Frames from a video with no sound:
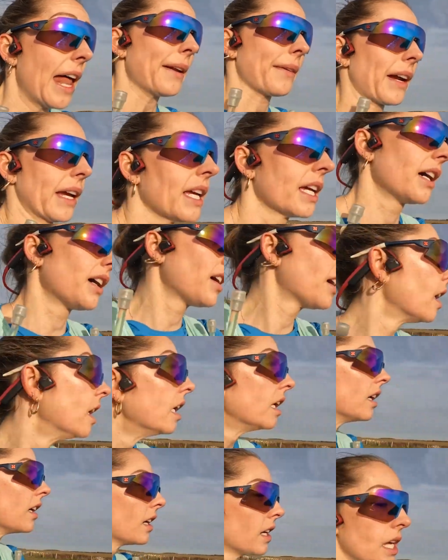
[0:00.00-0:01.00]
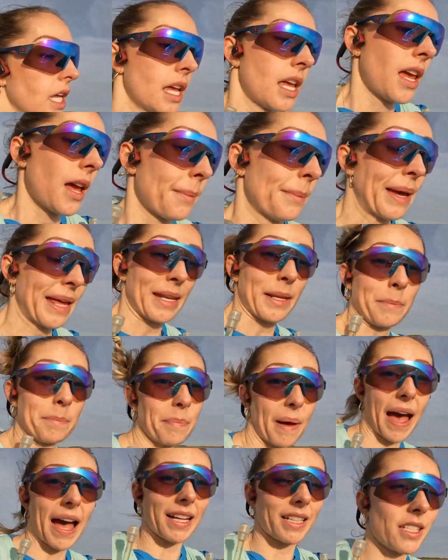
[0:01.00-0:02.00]
Anyway, I'm heading
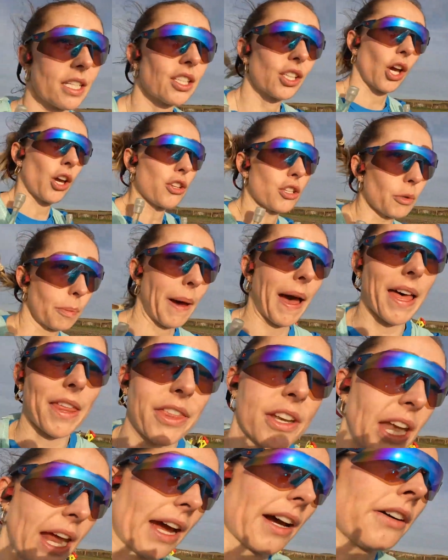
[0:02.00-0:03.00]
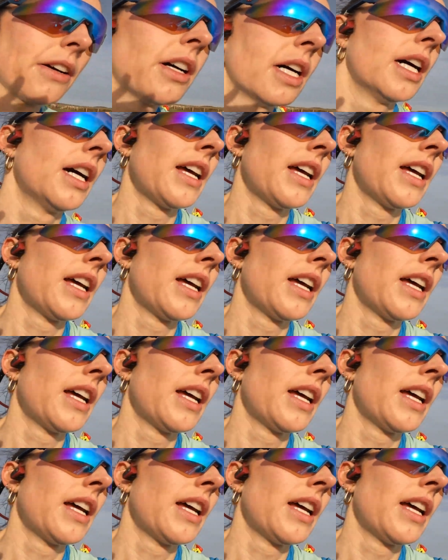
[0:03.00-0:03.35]
back to the coastal path now,